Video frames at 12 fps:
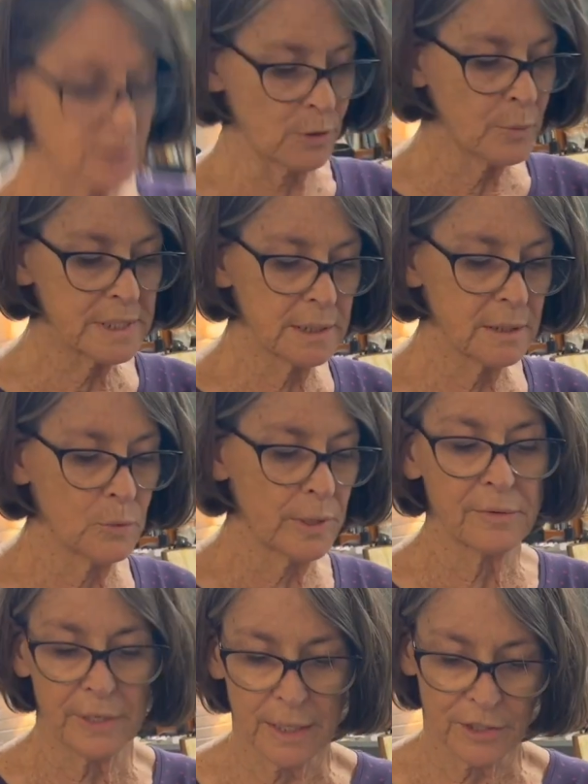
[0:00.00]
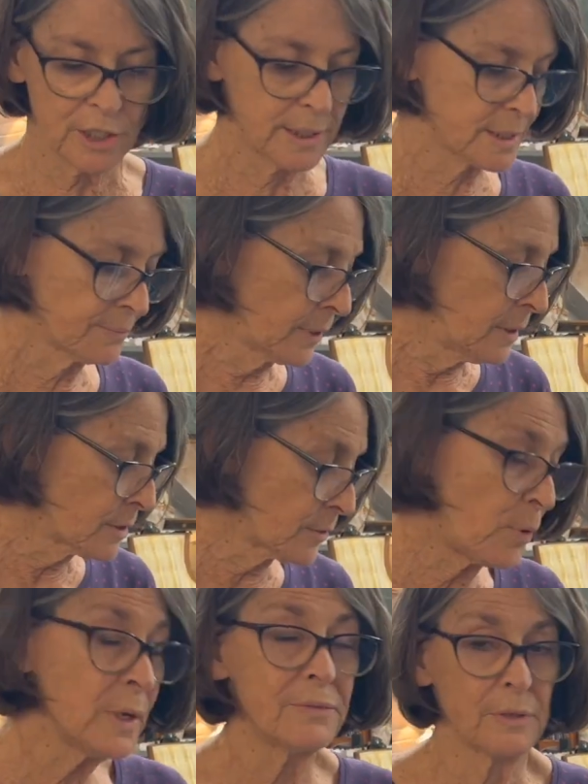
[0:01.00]
so you always need to know where every edge is. So the
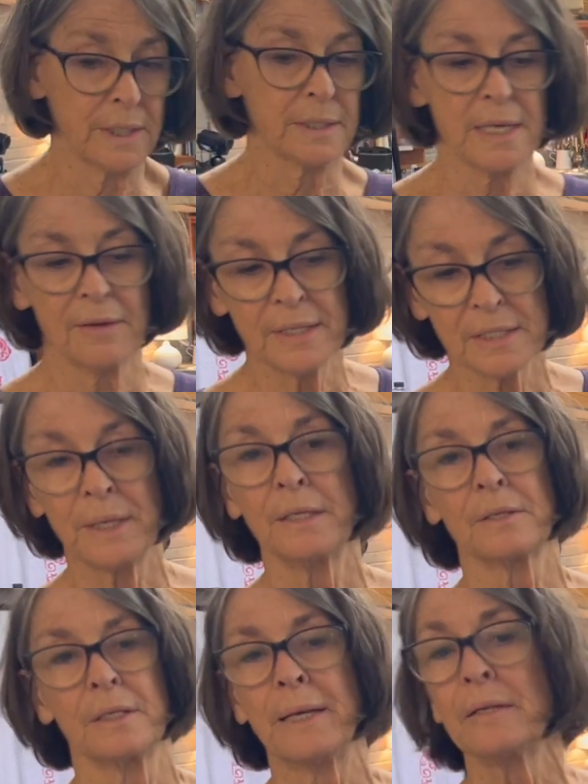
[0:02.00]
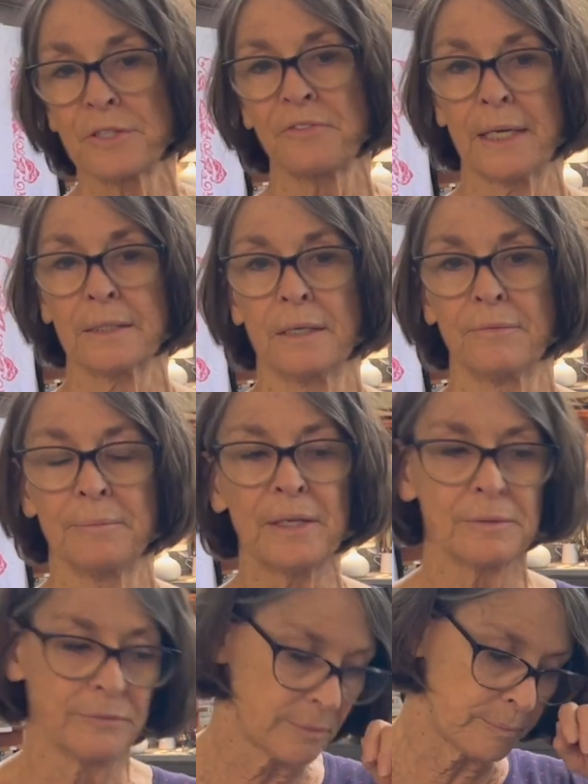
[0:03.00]
point of all this, having explained the Bell's effect of the
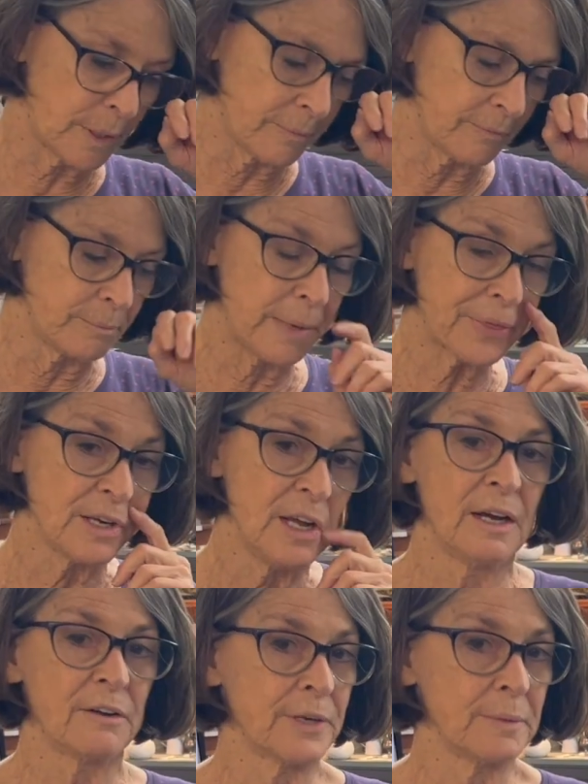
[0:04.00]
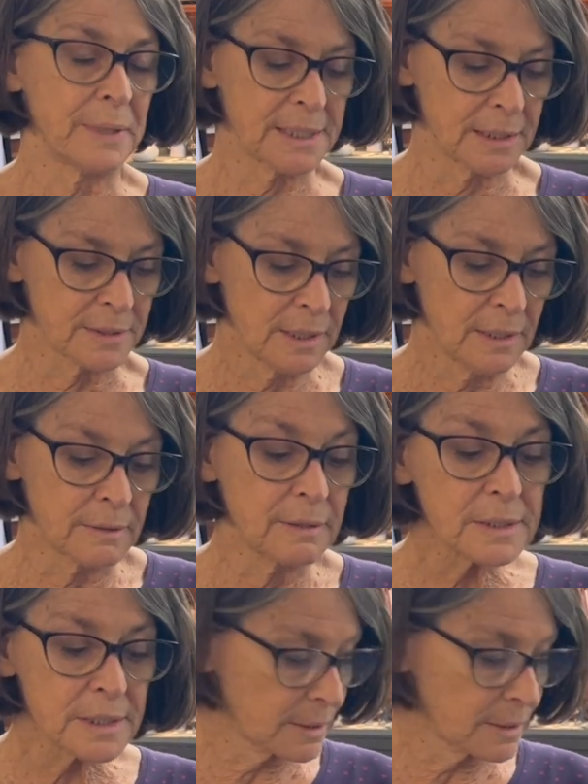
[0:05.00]
American um, method of framing pastels, this